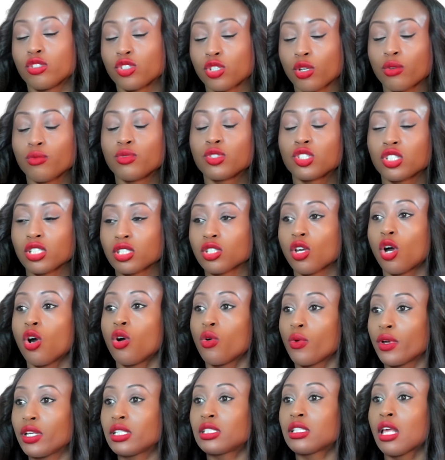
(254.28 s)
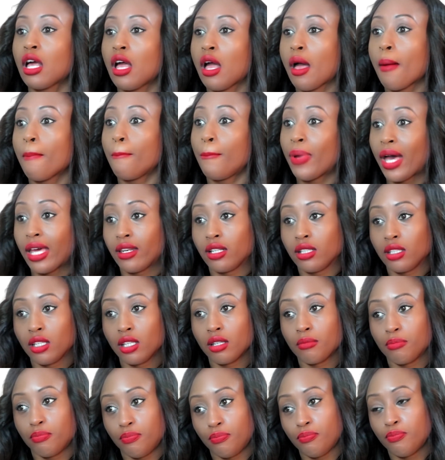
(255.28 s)
you know, so it was just always
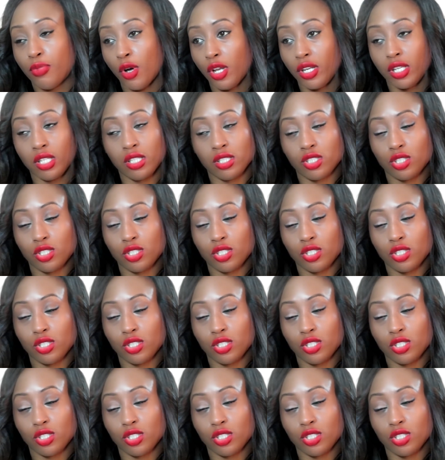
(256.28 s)
battling body